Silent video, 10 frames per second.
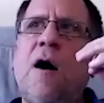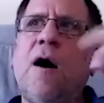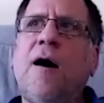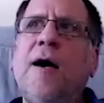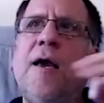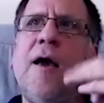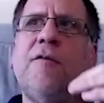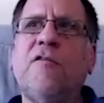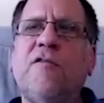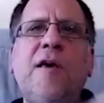I and
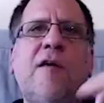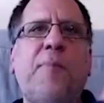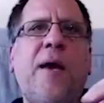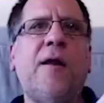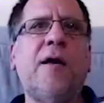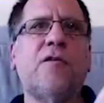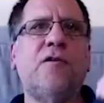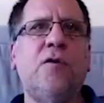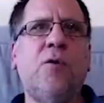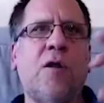the C of PANIC
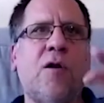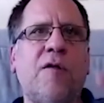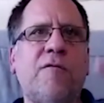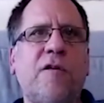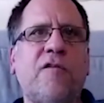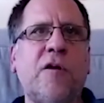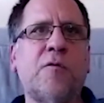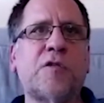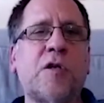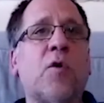do a lot of the
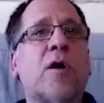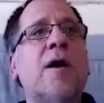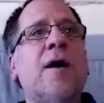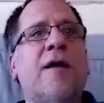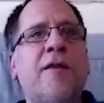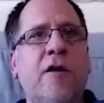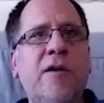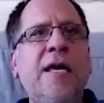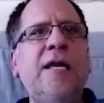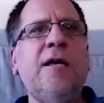distinguishing work. They're
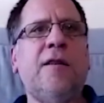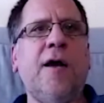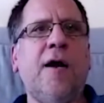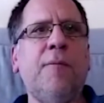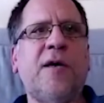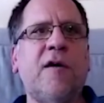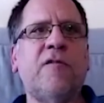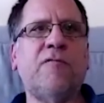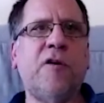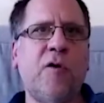needed there
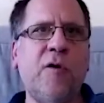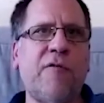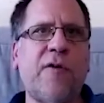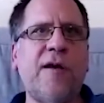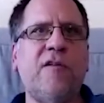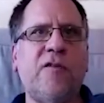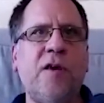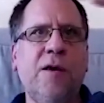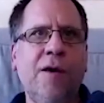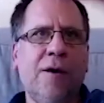because if you don't have I and
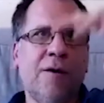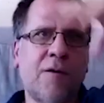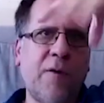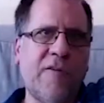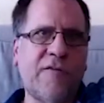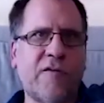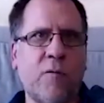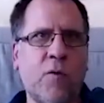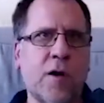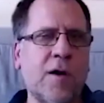C, the rest
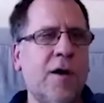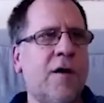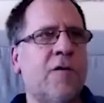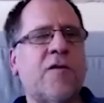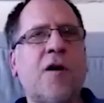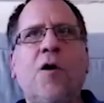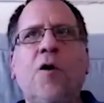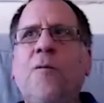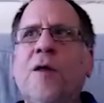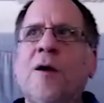doesn't work.
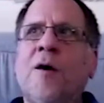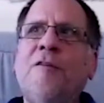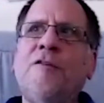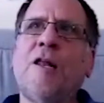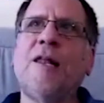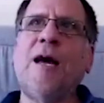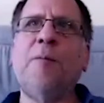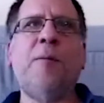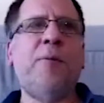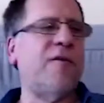So if you'll allow
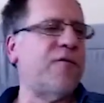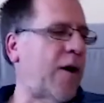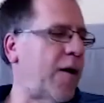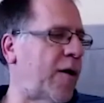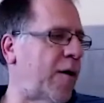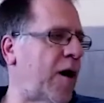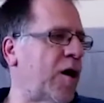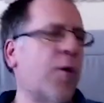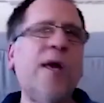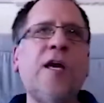me a bit of a, a
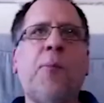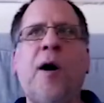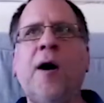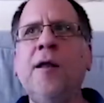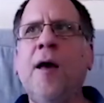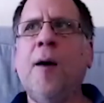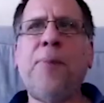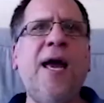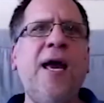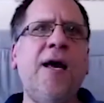Greek pun,
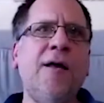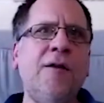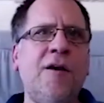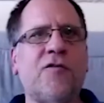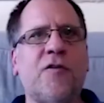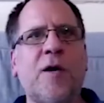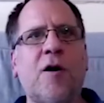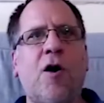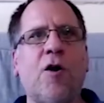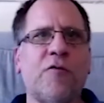pan is doing
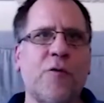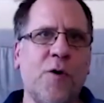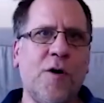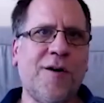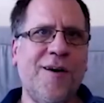all of the work.